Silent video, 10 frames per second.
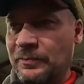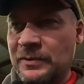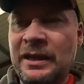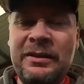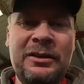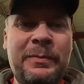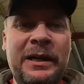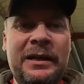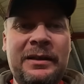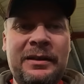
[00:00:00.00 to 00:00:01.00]
get this
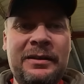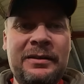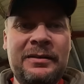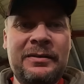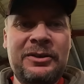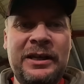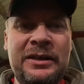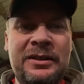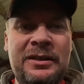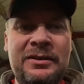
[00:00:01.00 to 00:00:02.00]
back
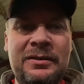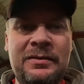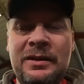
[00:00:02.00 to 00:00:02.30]
chassis,